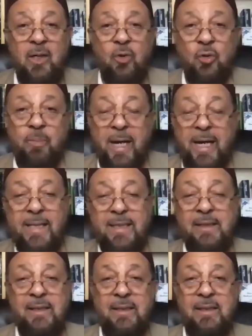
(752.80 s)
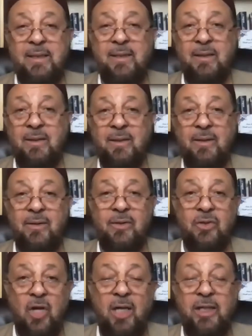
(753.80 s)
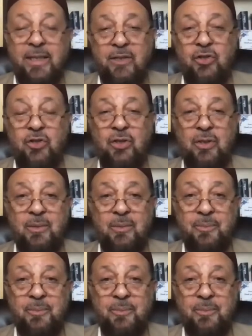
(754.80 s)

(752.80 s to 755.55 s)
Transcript: Ubay's knowledge